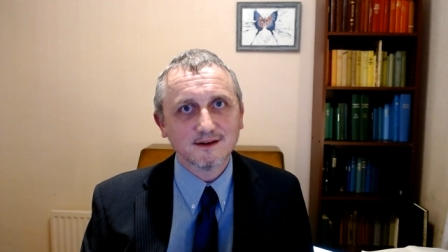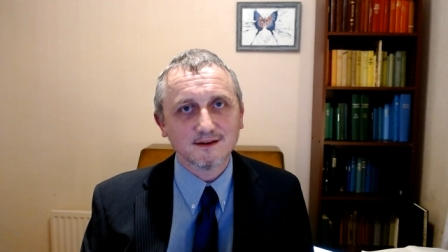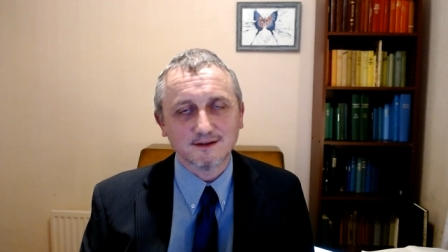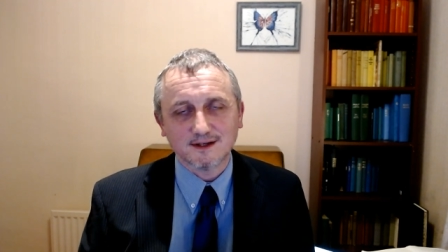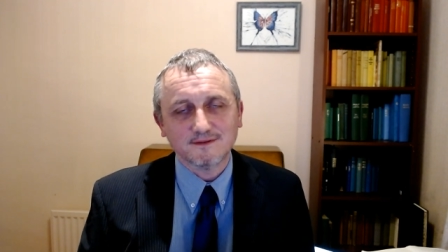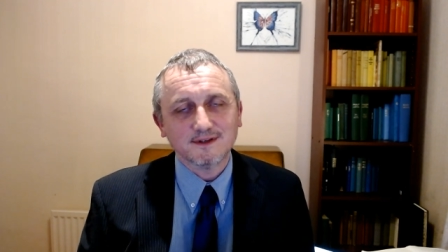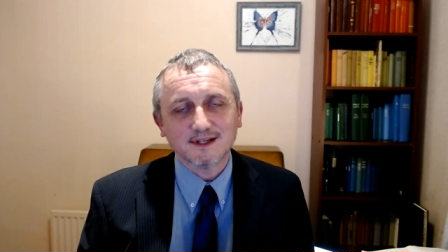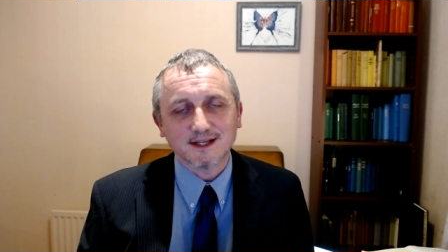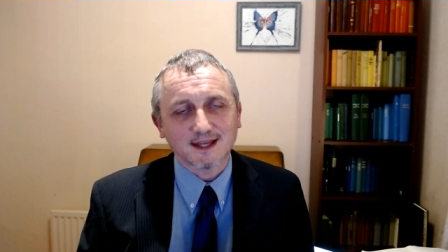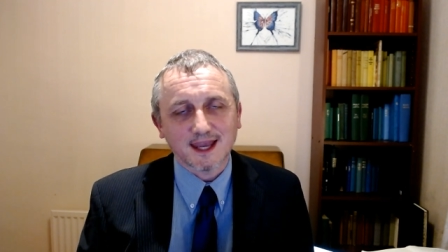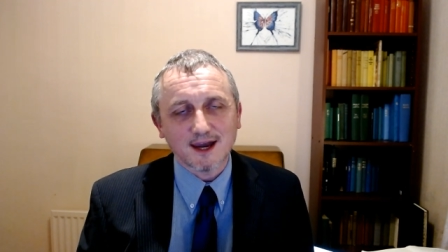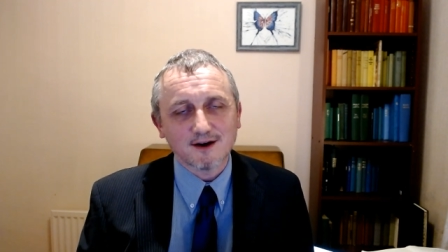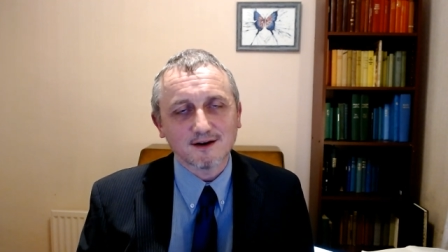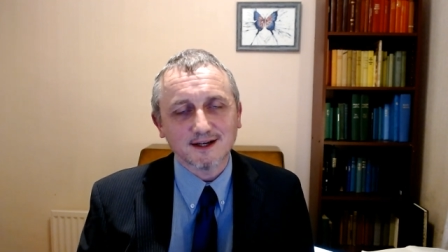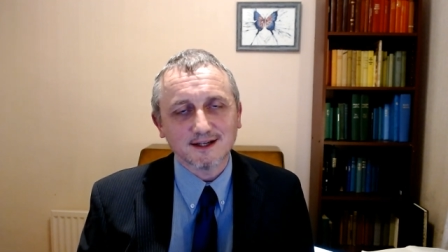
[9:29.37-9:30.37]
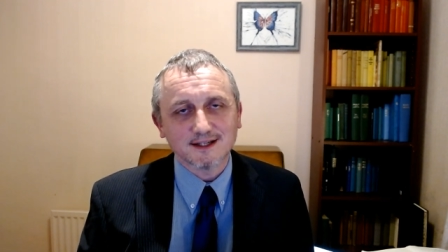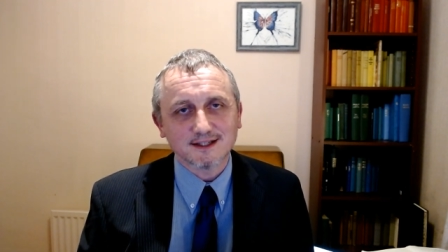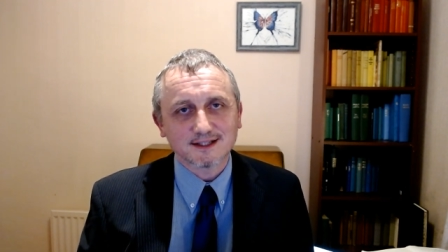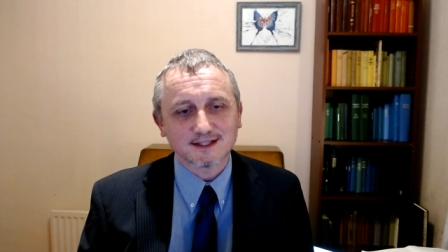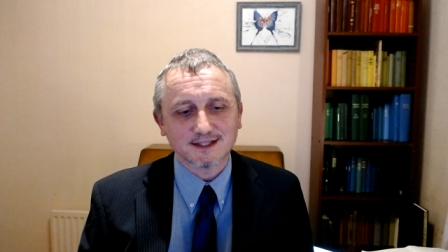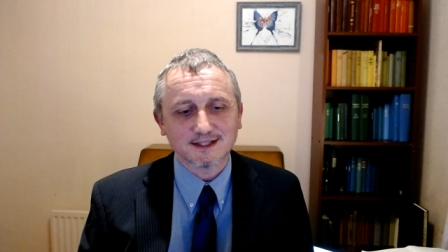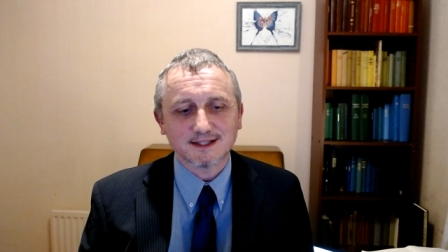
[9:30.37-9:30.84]
Never needed a calculator
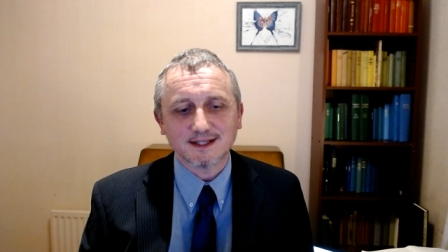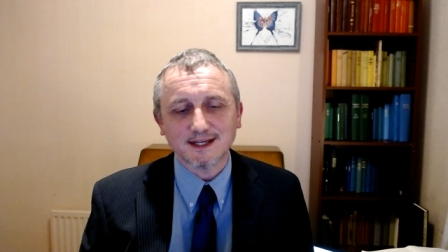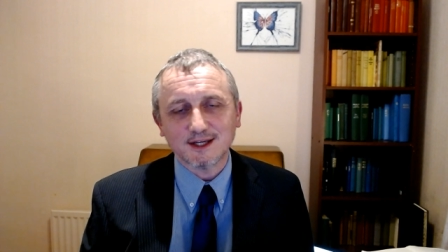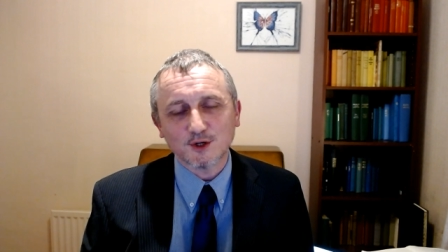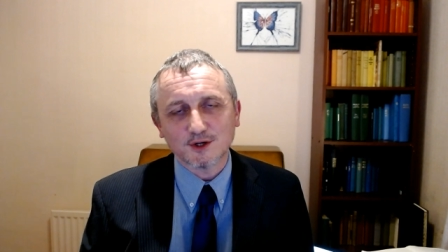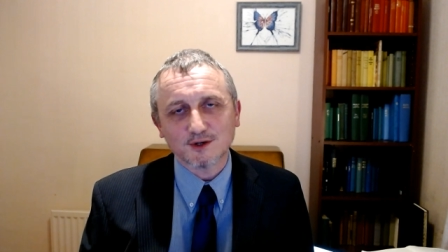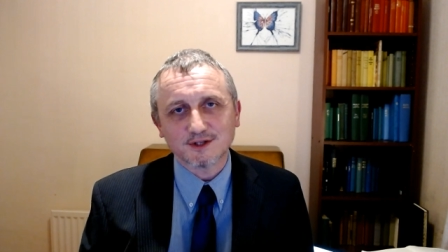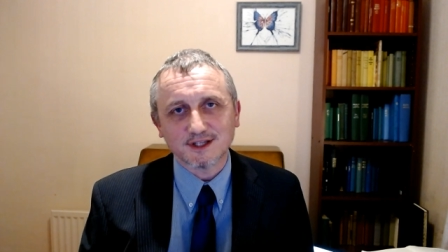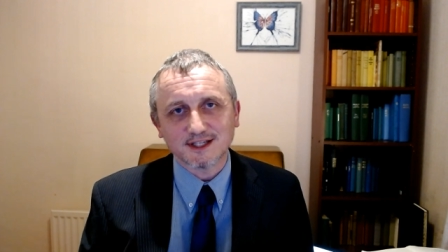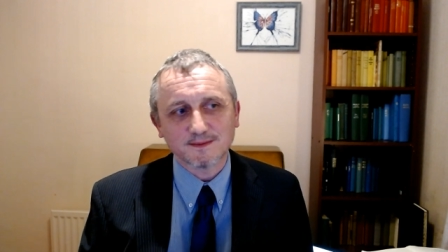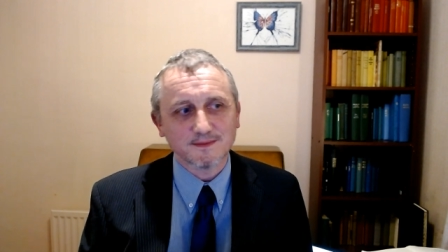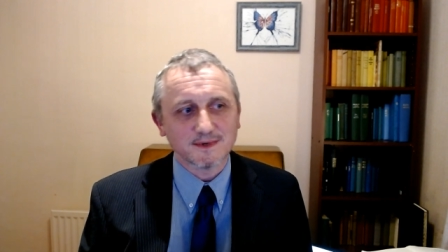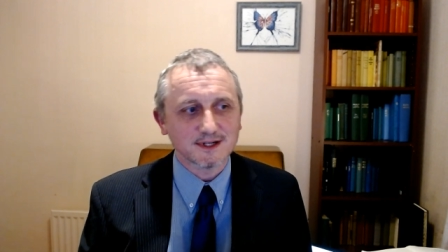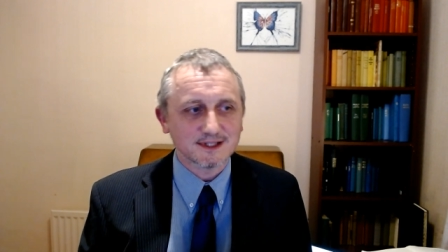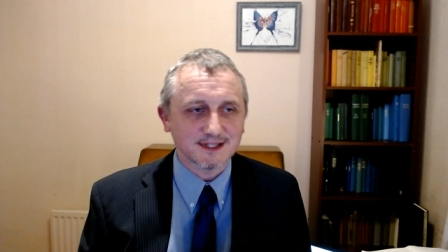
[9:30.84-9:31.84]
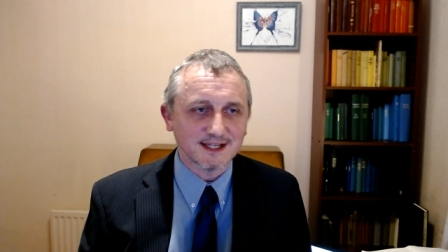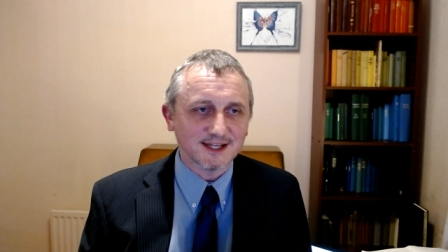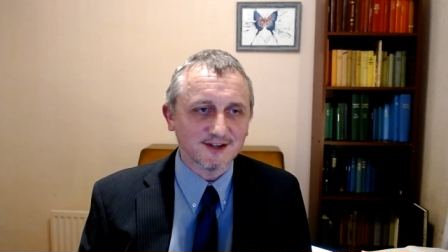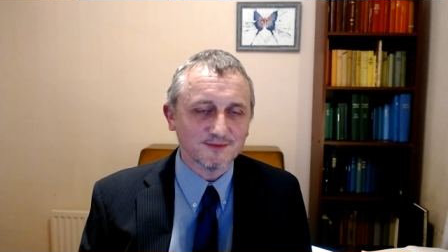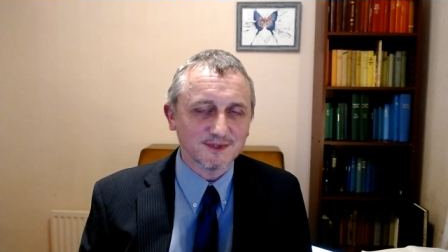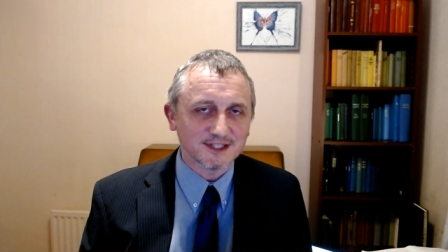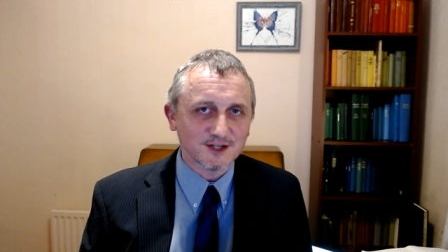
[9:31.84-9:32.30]
just to say, you owe us this much, they'd
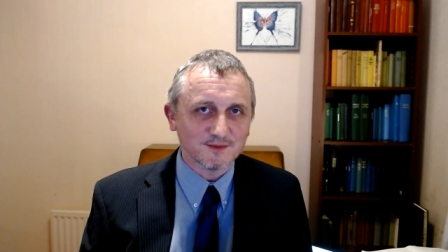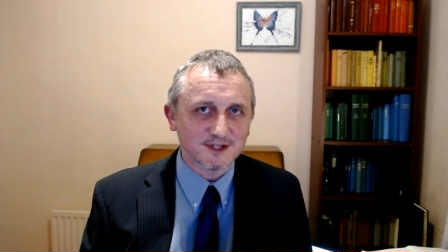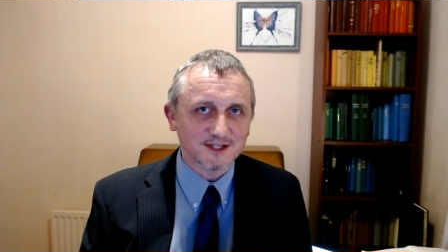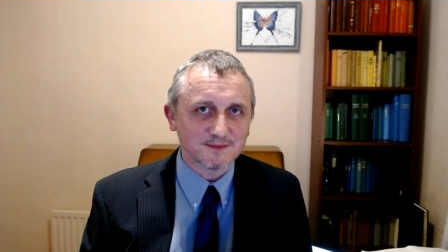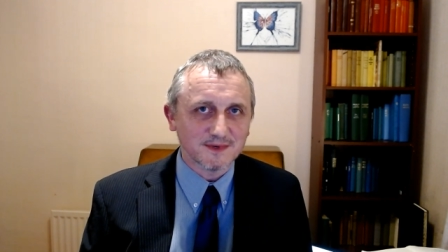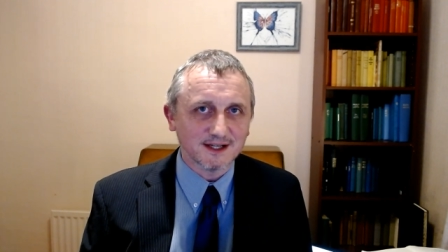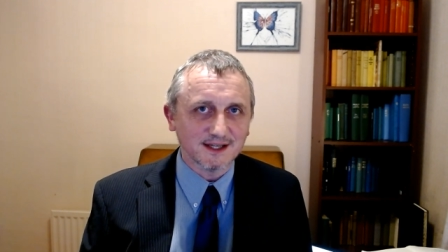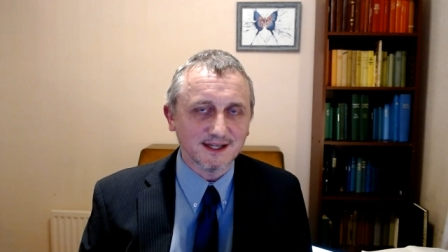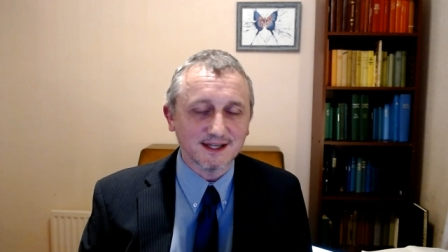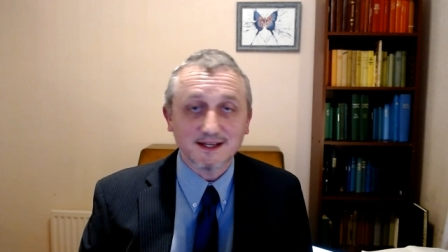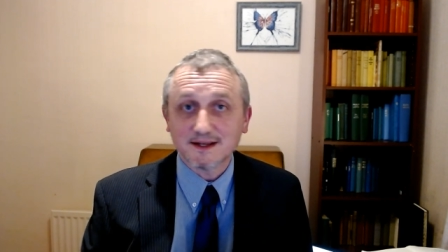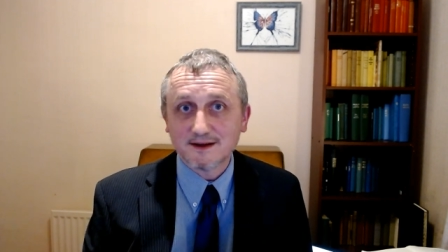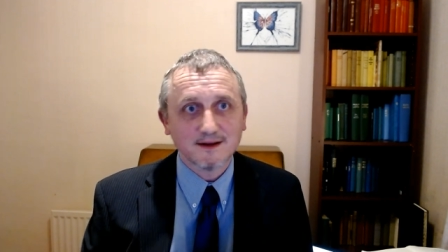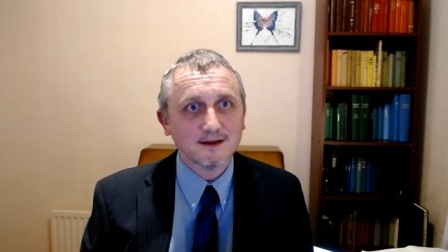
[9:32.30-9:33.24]
give me so much money.